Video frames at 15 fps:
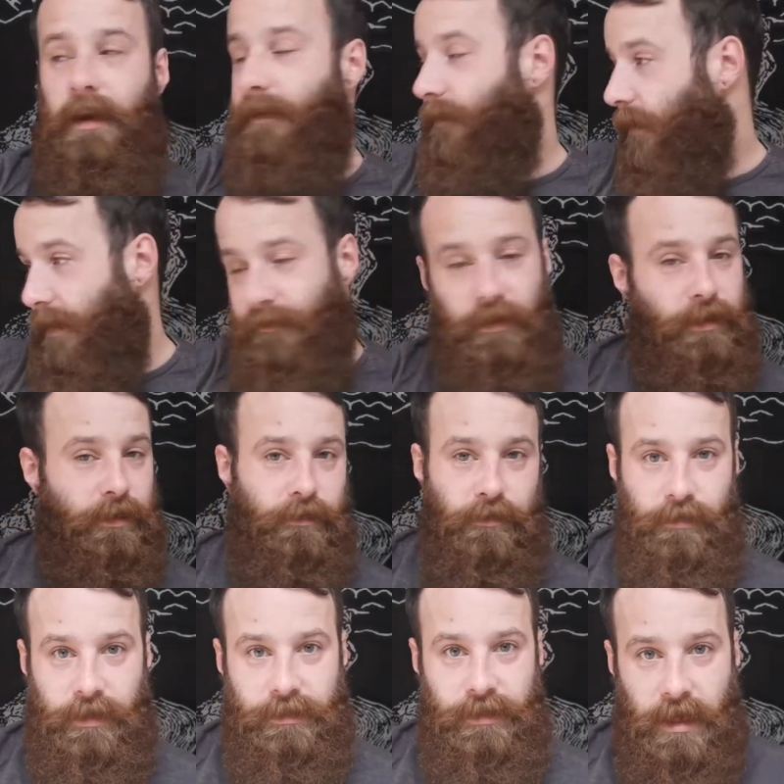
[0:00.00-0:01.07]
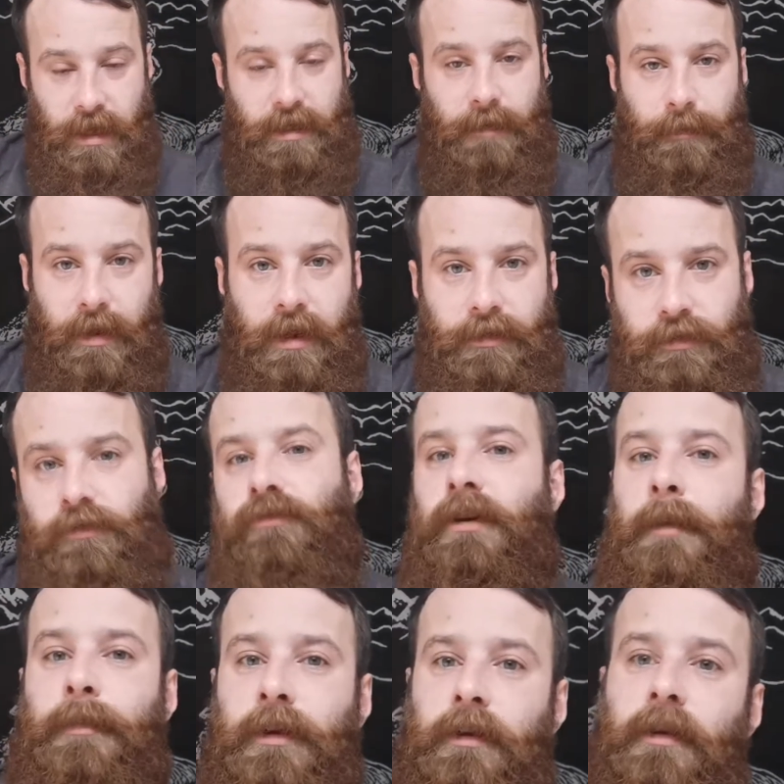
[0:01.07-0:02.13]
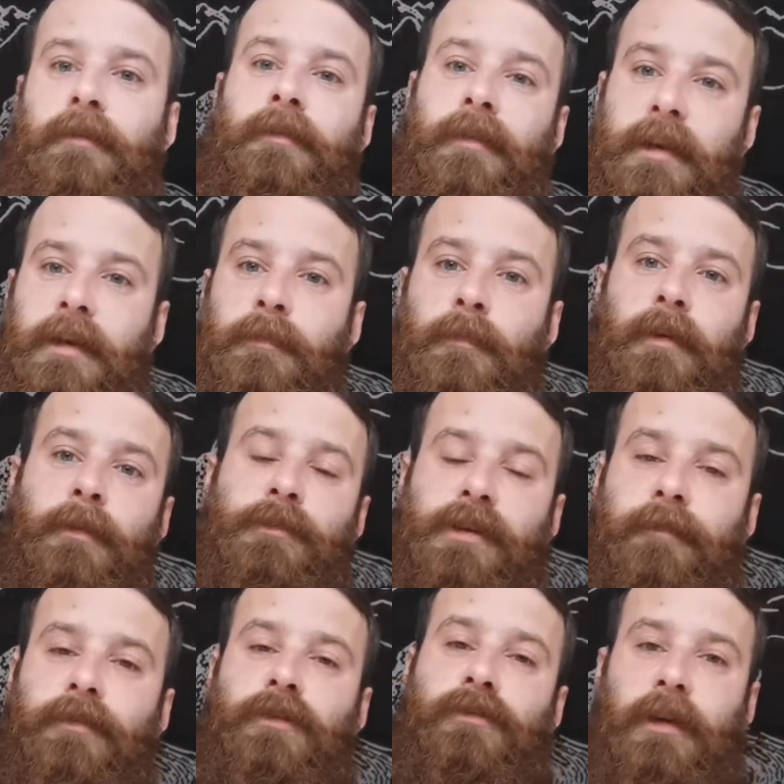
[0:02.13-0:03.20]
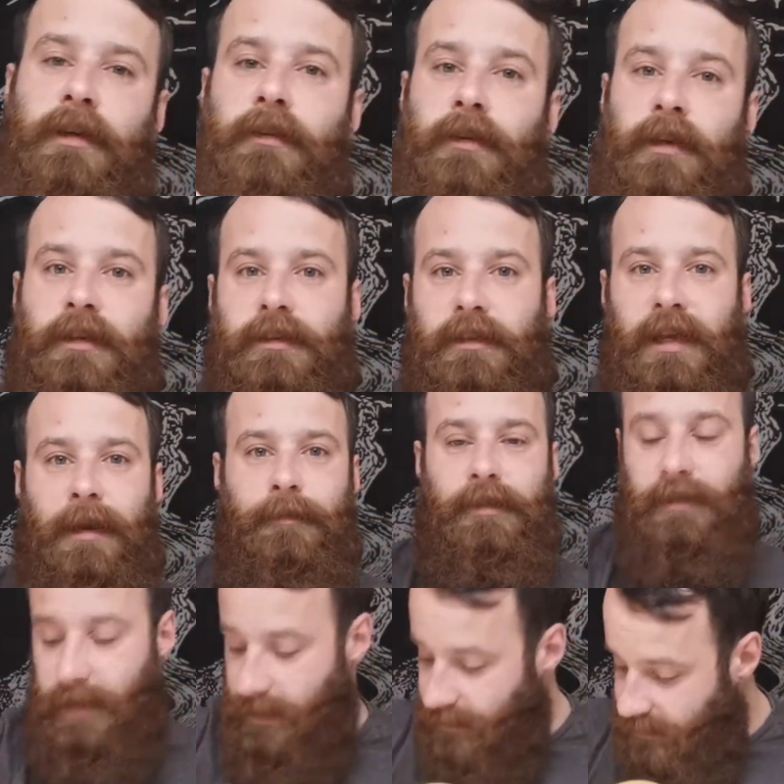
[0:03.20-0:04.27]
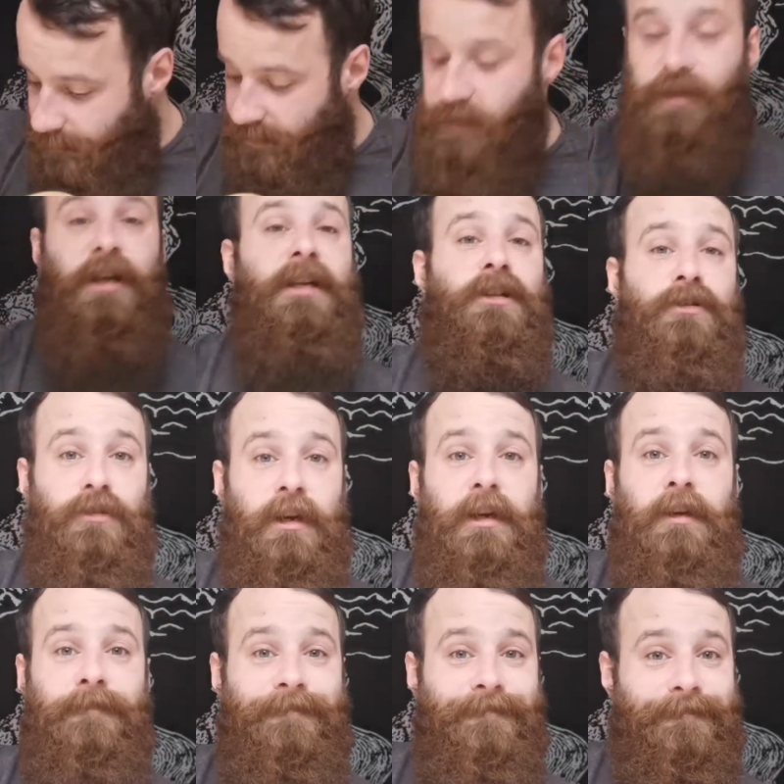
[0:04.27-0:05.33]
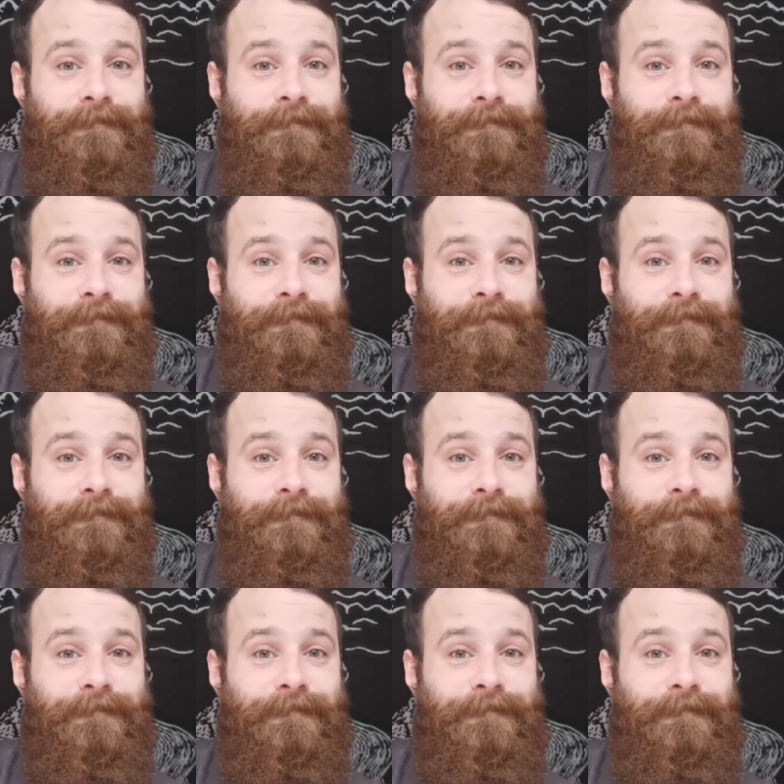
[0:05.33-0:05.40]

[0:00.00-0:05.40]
If you haven't got another guitar, you better just grab whichever string that you snapped. It tends to be the G string,